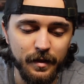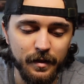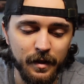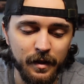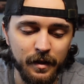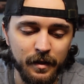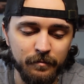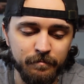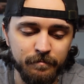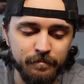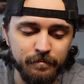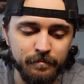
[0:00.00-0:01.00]
uh,
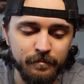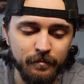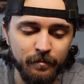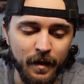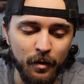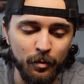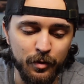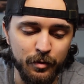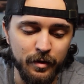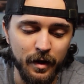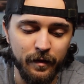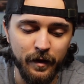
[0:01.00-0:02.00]
that will do
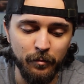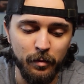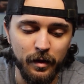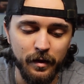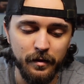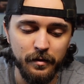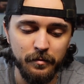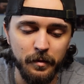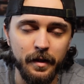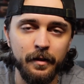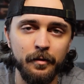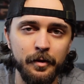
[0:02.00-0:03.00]
nothing but, but
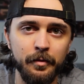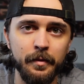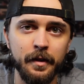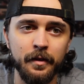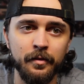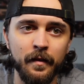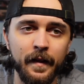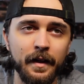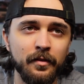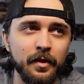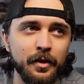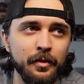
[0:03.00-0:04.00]
hinder you because the
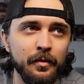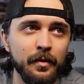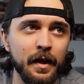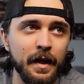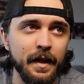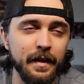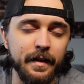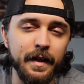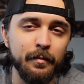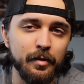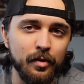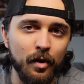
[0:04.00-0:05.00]
things that you
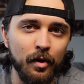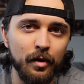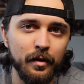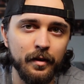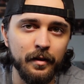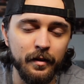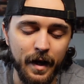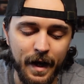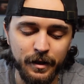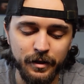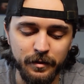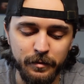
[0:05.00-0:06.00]
deem as hard could
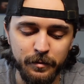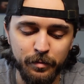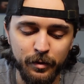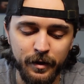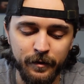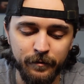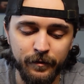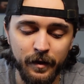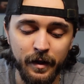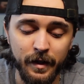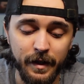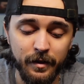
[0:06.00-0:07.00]
actually be pretty
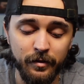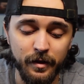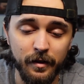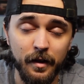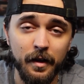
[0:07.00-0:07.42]
fucking easy,